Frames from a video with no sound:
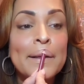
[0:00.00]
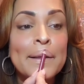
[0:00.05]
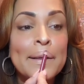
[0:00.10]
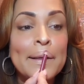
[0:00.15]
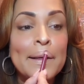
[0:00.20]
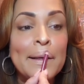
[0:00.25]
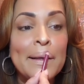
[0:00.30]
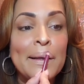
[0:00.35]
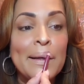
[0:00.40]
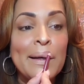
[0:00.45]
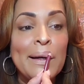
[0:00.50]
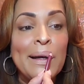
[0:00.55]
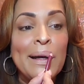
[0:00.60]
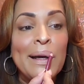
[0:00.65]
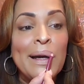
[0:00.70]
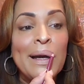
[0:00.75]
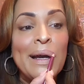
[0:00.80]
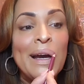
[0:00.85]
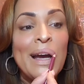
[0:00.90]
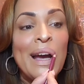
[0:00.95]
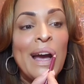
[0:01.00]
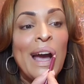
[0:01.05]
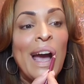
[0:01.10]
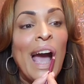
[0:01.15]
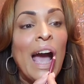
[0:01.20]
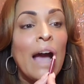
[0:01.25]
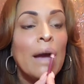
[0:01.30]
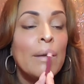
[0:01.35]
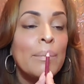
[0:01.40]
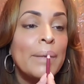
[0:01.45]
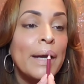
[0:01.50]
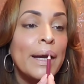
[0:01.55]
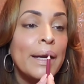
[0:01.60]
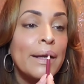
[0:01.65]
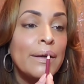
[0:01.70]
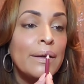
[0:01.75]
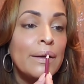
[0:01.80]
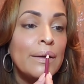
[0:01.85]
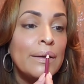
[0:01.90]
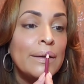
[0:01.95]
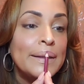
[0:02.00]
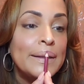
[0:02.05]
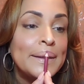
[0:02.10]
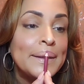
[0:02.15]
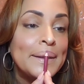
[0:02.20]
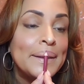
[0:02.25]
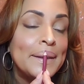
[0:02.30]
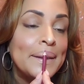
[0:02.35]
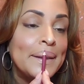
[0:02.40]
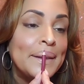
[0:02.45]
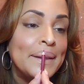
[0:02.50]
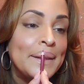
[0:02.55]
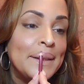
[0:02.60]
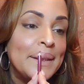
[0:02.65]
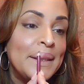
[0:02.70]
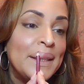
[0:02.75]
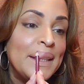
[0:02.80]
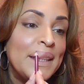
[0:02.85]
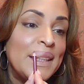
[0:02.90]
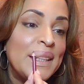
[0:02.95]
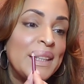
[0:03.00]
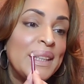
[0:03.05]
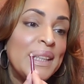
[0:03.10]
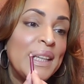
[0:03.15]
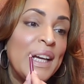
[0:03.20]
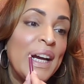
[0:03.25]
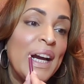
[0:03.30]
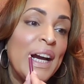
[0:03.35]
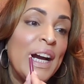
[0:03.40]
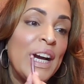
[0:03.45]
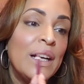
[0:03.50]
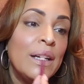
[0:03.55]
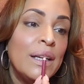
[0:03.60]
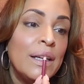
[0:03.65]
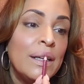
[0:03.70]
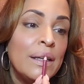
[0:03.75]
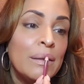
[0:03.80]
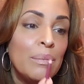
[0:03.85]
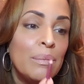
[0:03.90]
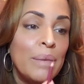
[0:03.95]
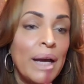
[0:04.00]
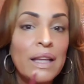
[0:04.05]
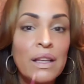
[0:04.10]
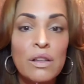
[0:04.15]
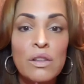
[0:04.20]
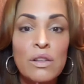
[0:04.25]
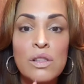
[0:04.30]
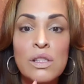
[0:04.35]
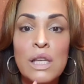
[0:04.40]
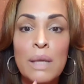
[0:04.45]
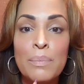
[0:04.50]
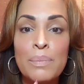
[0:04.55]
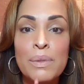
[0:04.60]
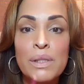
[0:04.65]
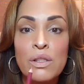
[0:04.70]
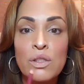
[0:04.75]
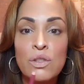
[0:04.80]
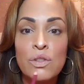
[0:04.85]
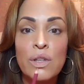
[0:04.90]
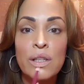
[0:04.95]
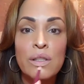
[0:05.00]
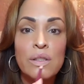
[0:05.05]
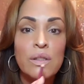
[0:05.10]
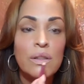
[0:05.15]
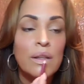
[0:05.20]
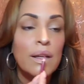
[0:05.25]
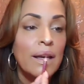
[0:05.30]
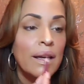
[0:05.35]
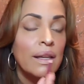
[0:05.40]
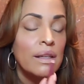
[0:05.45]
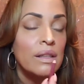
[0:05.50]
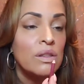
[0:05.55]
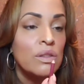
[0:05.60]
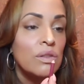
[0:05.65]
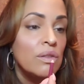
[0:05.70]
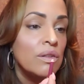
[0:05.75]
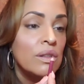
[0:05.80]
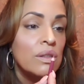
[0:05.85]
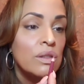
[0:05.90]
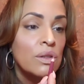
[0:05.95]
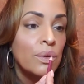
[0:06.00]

So my goal is to teach you my little tips and tricks on how to do this